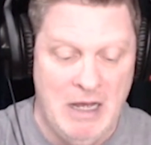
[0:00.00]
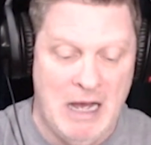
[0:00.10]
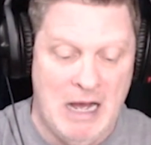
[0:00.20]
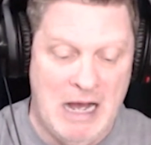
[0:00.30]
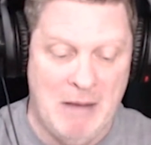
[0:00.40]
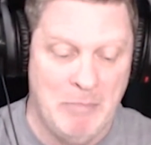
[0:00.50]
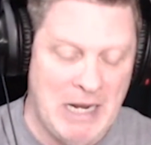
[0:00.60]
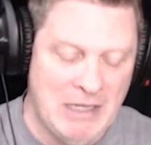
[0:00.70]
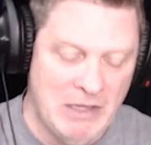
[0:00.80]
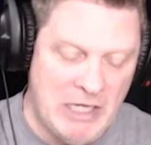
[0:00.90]
But
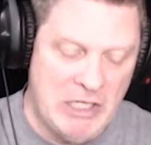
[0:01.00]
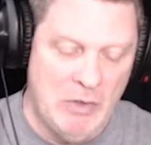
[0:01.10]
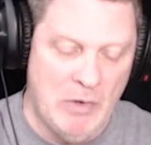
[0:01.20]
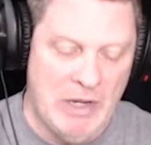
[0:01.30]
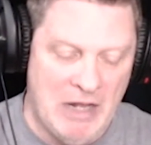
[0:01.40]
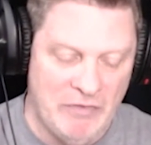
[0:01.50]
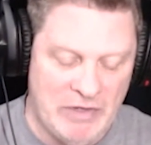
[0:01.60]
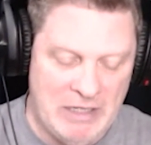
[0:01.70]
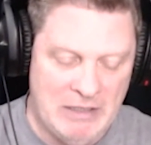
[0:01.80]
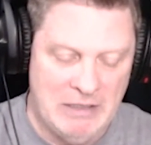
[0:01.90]
I like
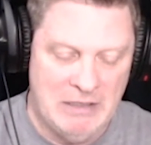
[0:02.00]
UNLV.